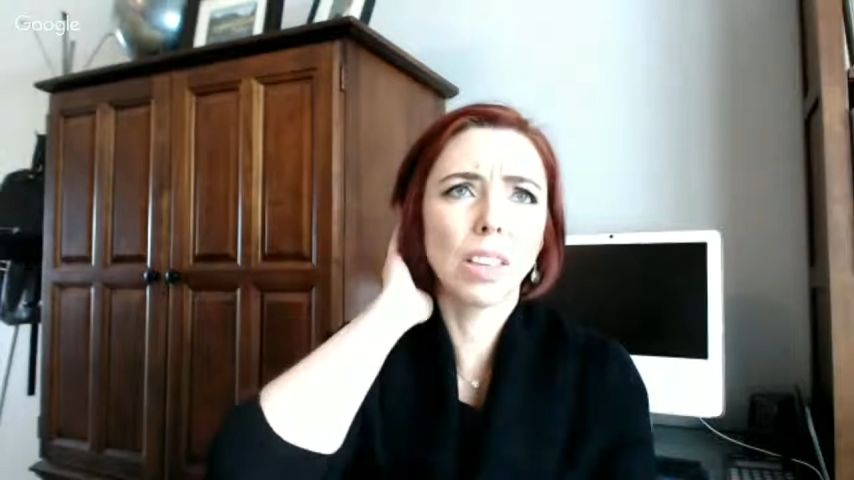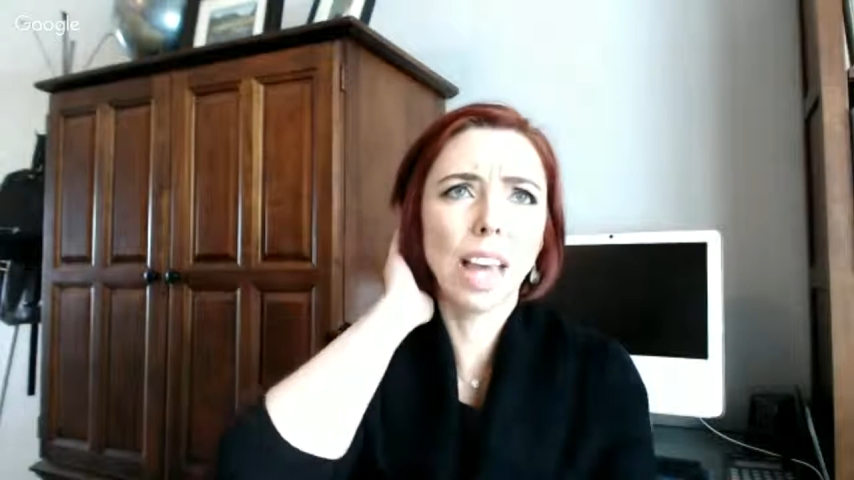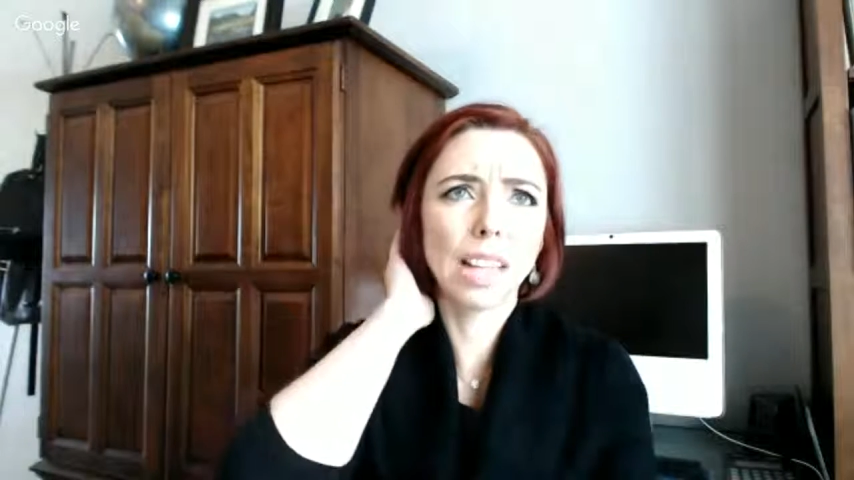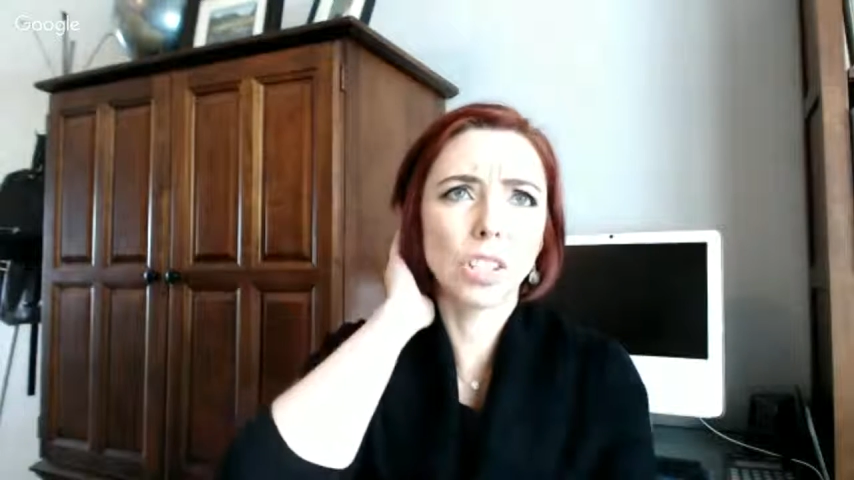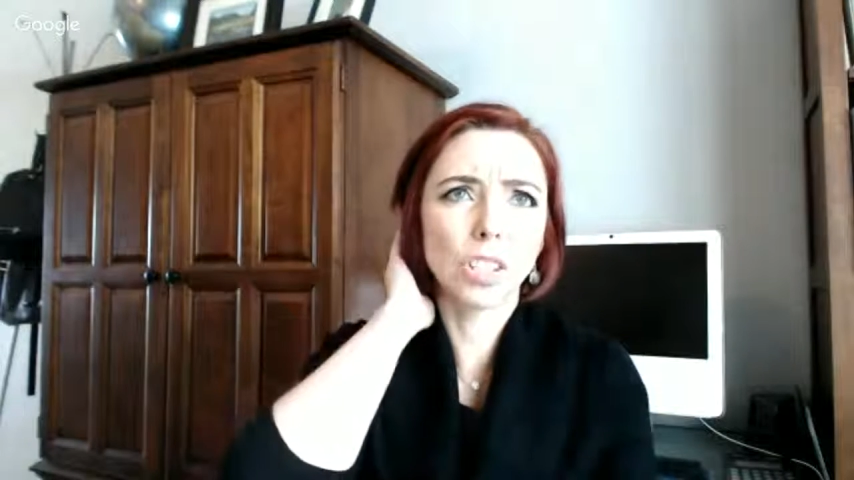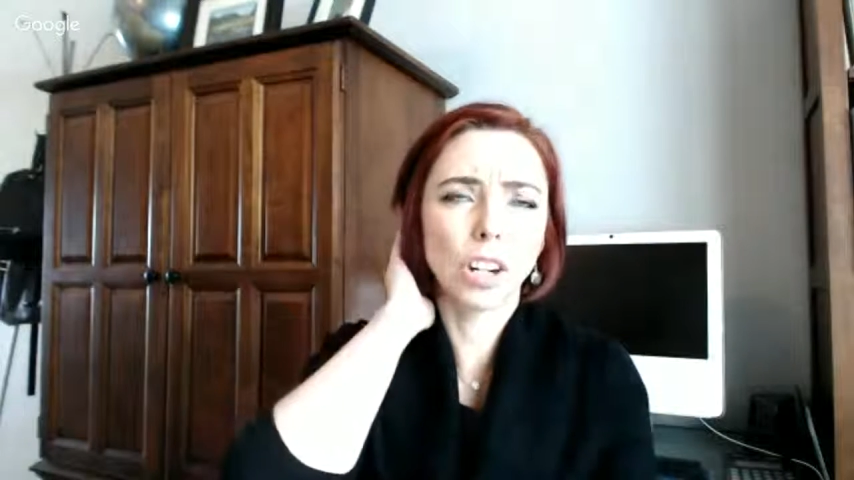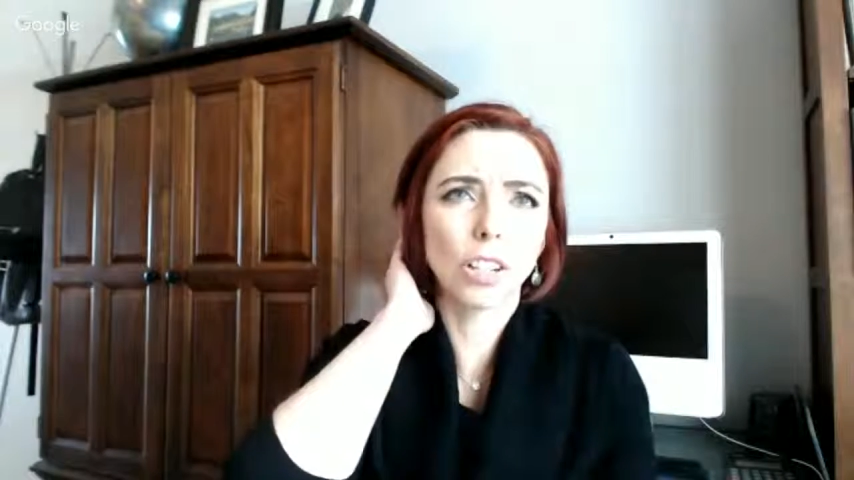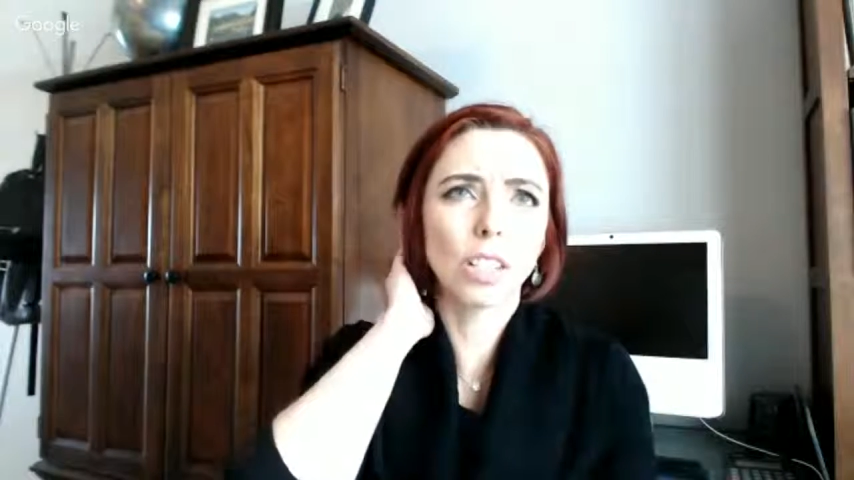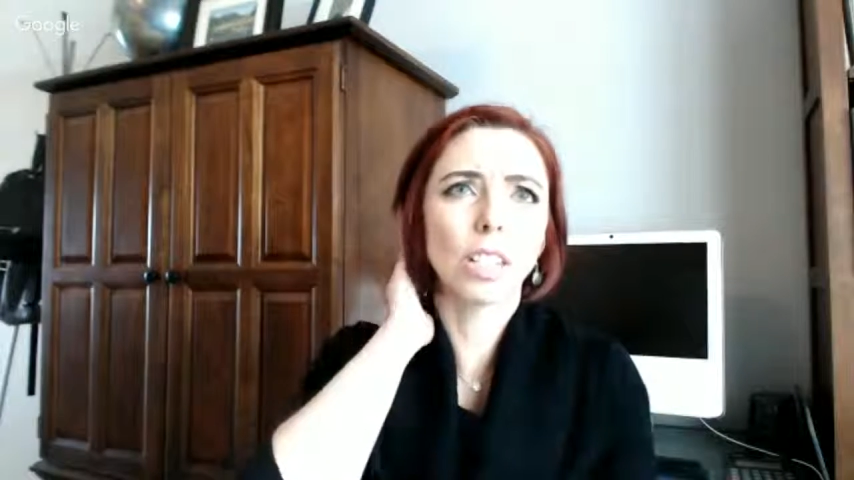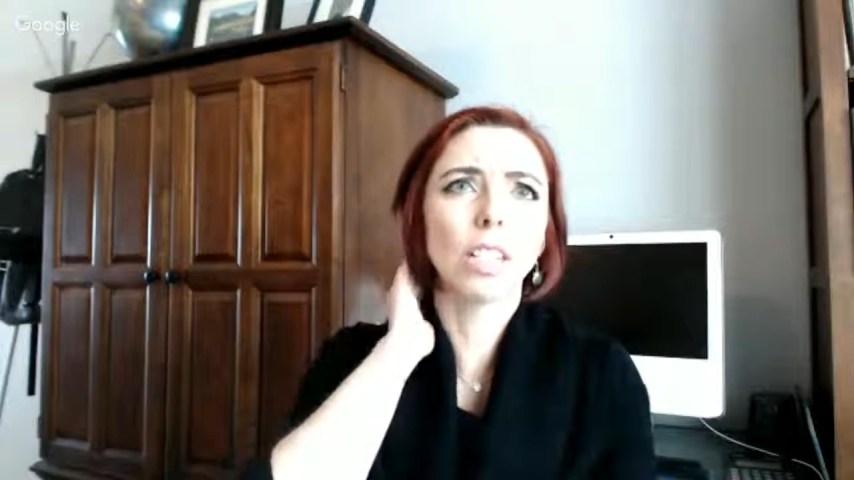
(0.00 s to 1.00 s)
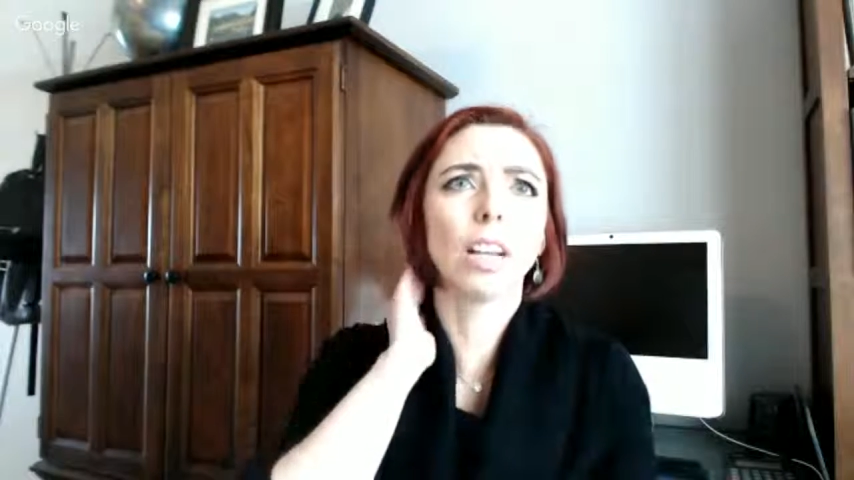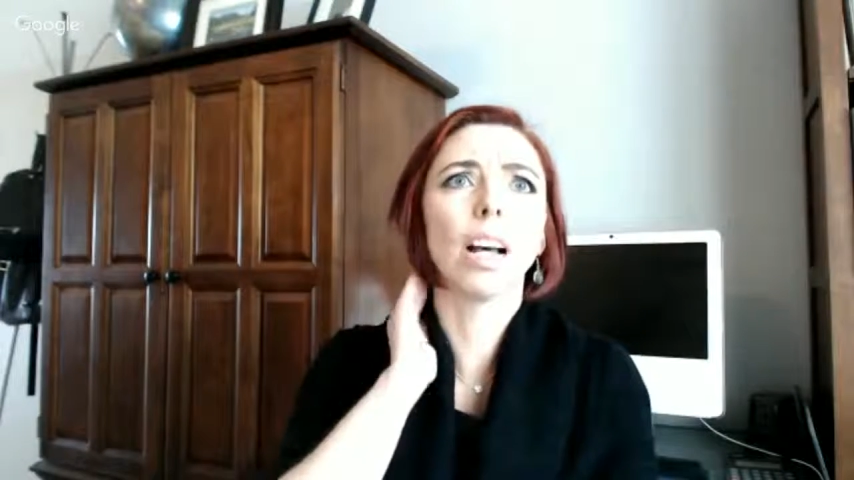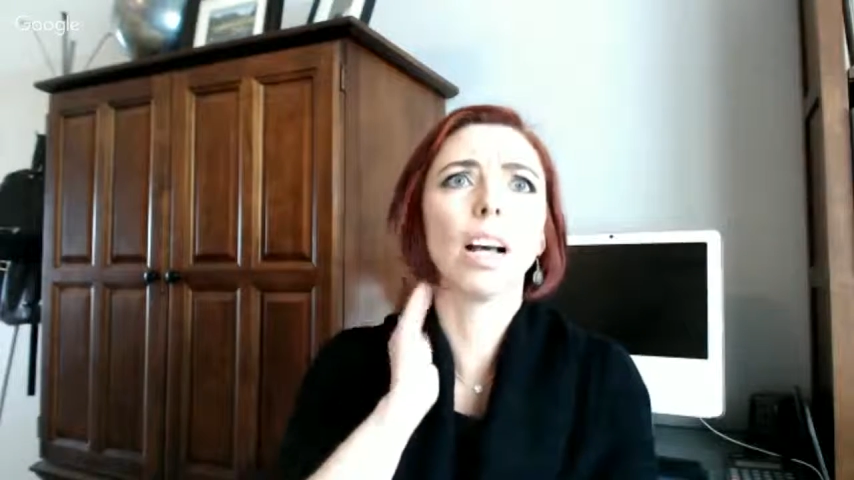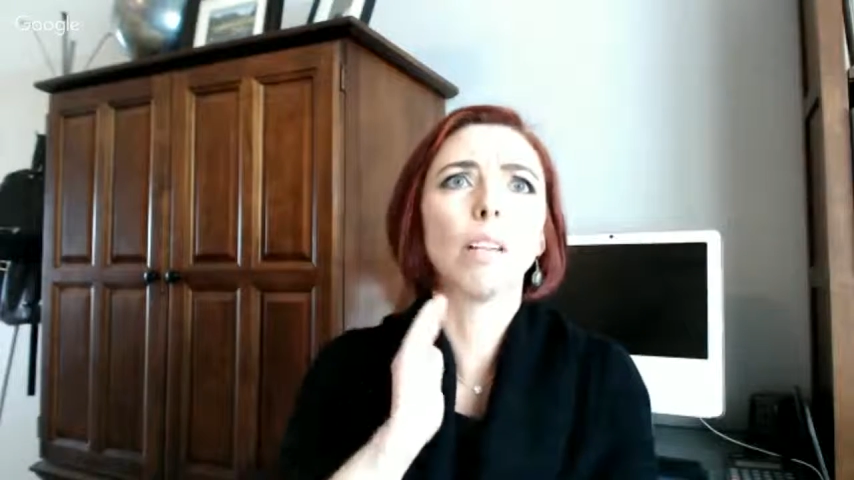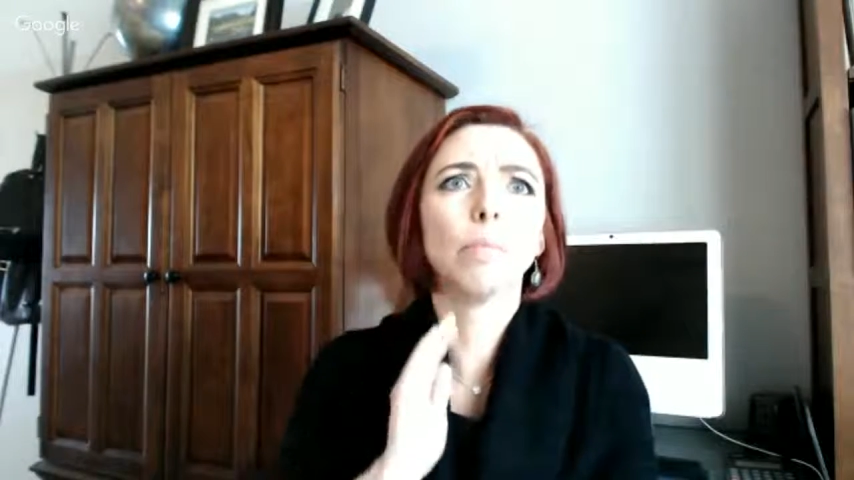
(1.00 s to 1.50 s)
that starts,
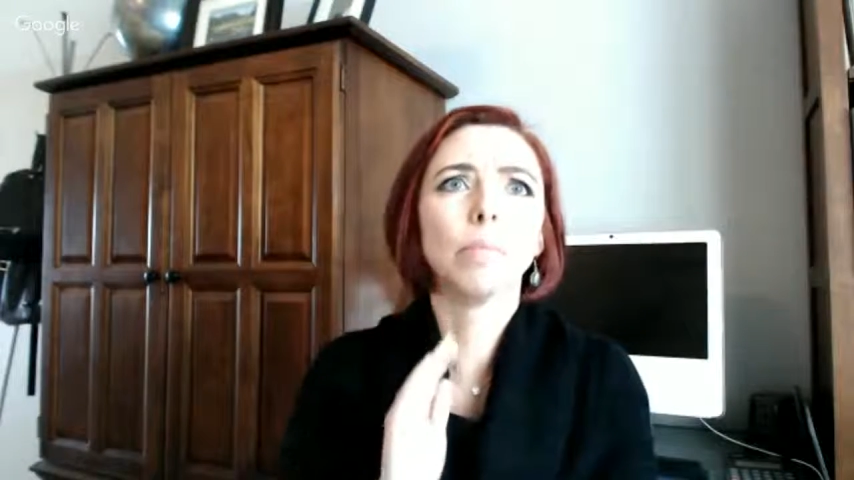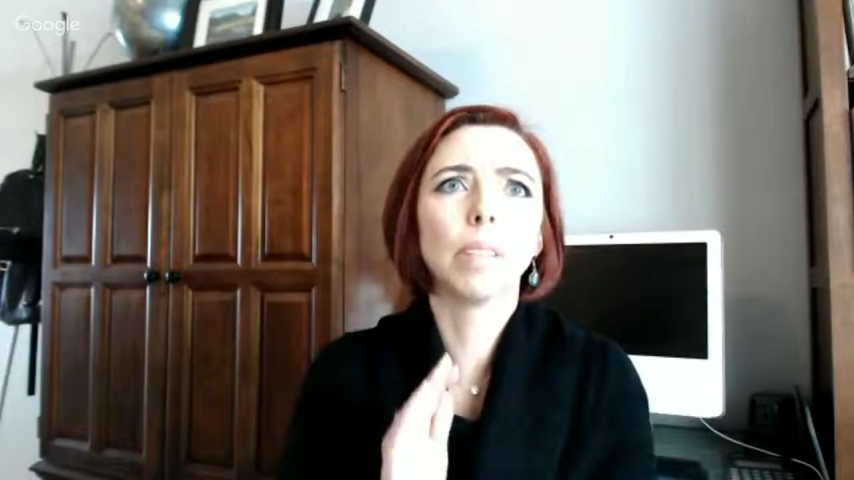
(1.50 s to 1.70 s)
I